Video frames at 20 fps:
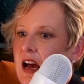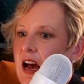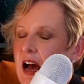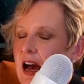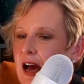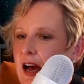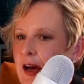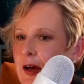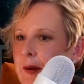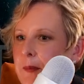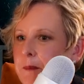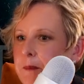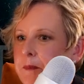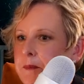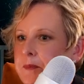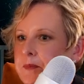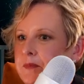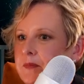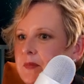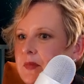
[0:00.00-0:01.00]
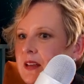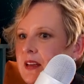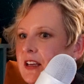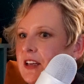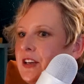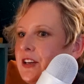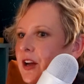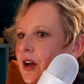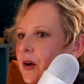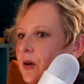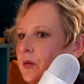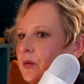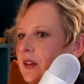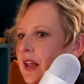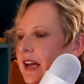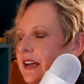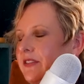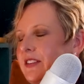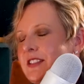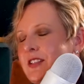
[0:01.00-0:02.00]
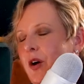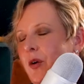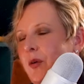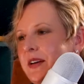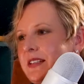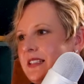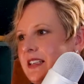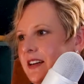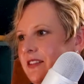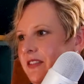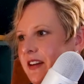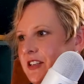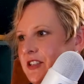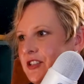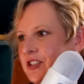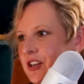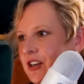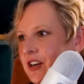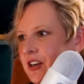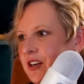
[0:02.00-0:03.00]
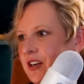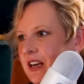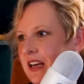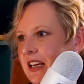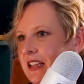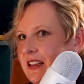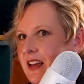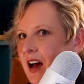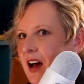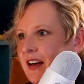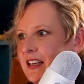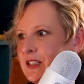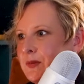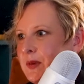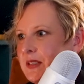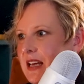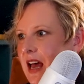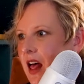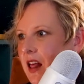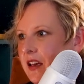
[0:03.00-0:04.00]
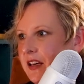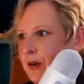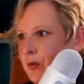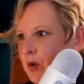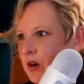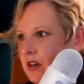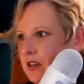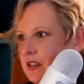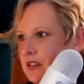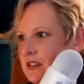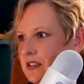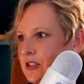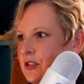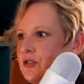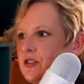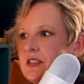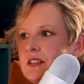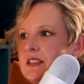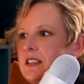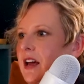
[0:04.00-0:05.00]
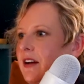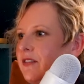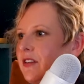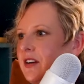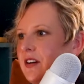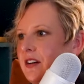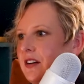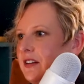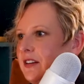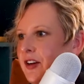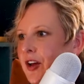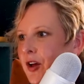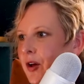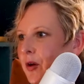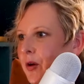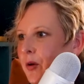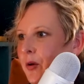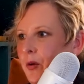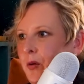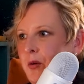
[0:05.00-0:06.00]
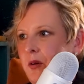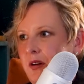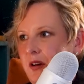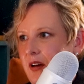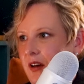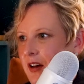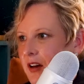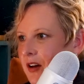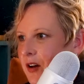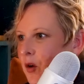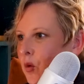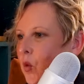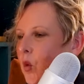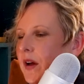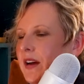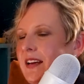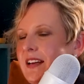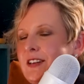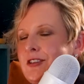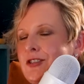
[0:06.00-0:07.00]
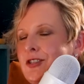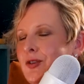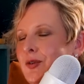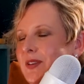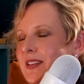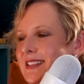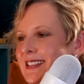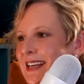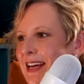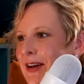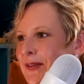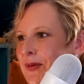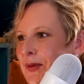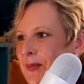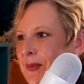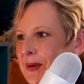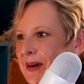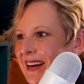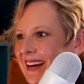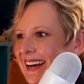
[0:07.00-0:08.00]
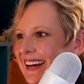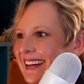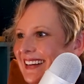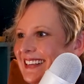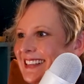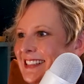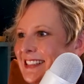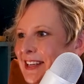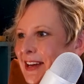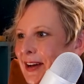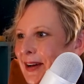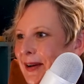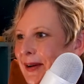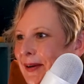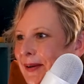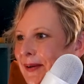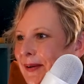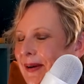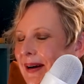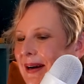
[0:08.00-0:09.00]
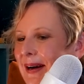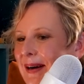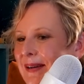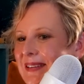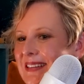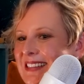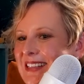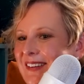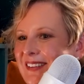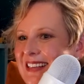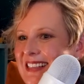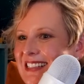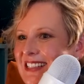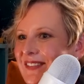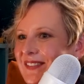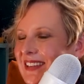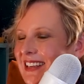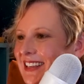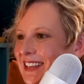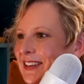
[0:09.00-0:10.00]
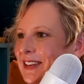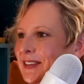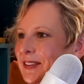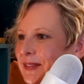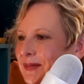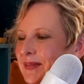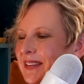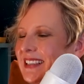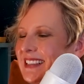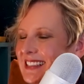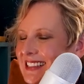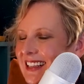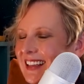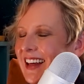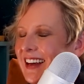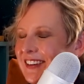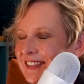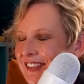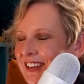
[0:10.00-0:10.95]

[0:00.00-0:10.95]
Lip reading: um, life is always an adventure in the hospitality world. You just never know what issue the day will bring. So it's always something new, but it's a lot of